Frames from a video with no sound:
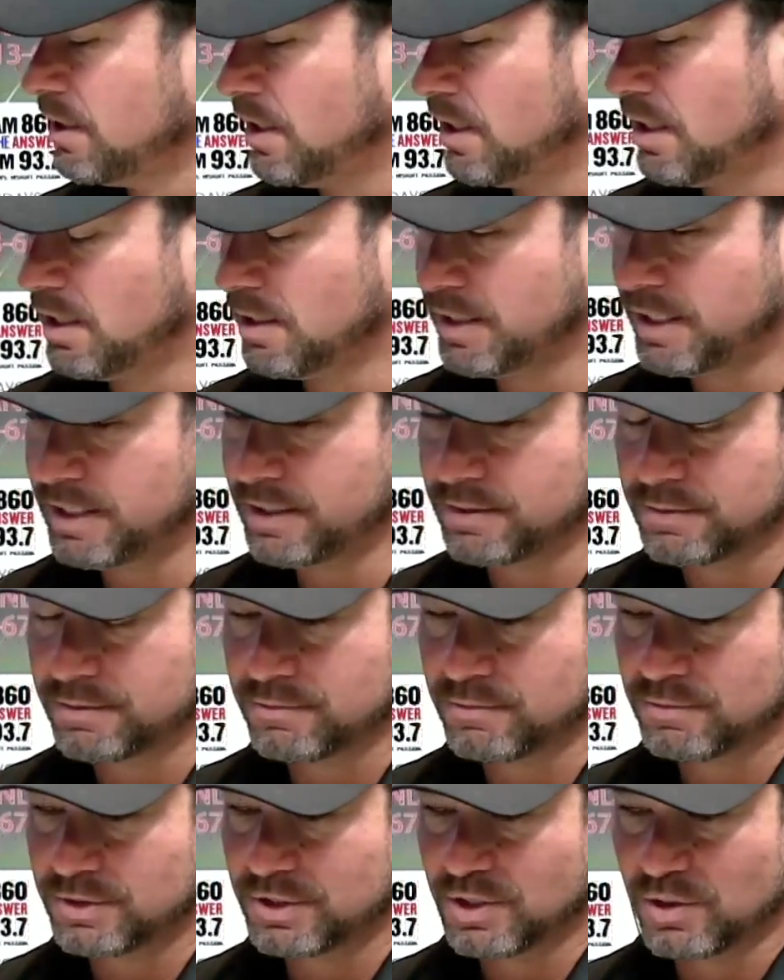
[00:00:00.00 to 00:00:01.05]
uh, in
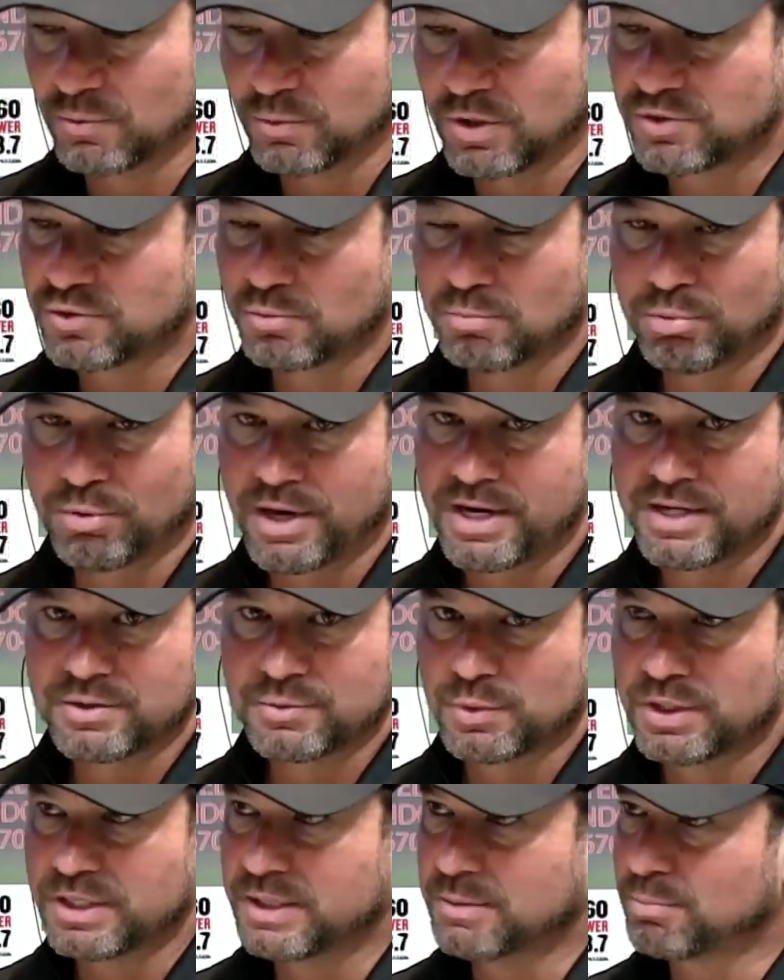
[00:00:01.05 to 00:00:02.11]
you know, Russell Brand's
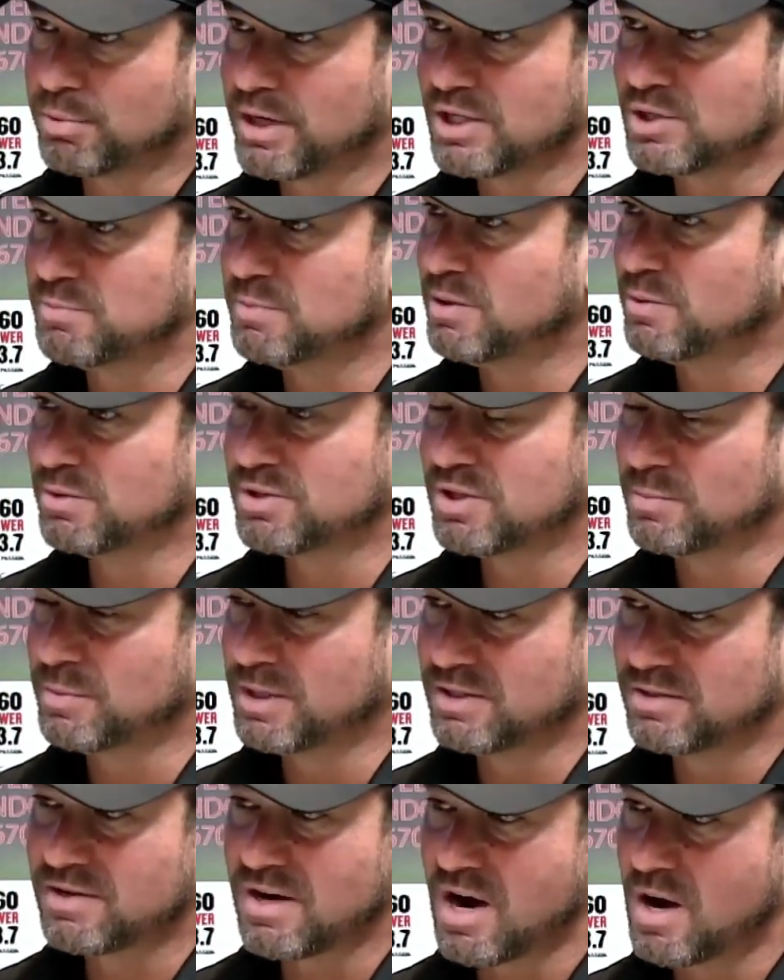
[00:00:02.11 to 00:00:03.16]
really impressed me with some of
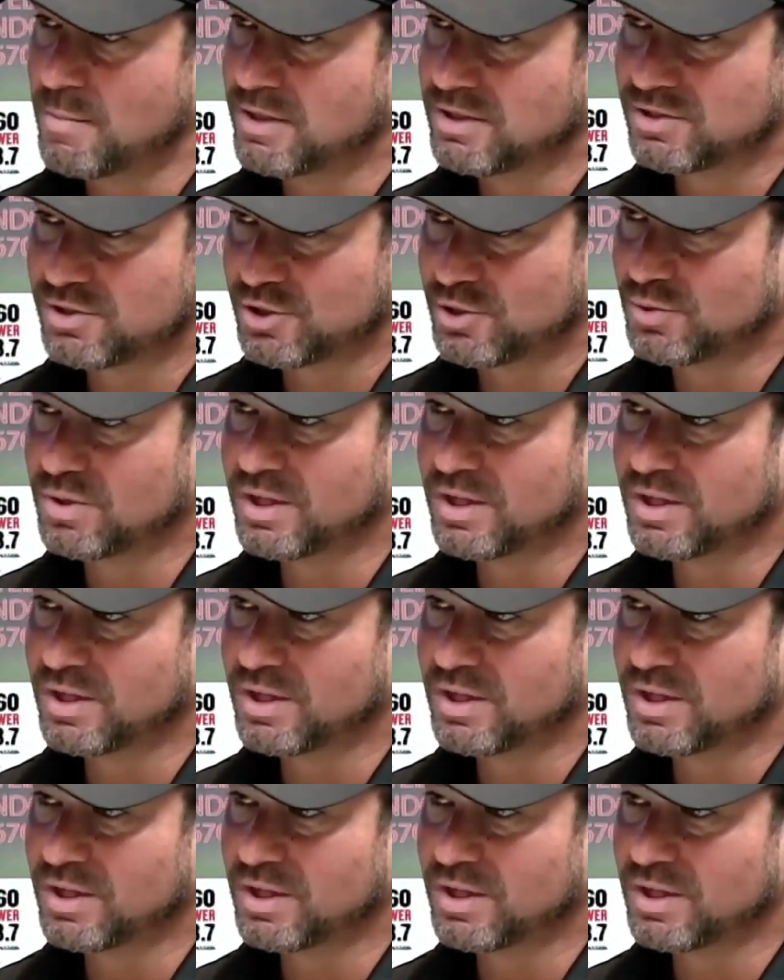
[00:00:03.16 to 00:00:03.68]
his comments too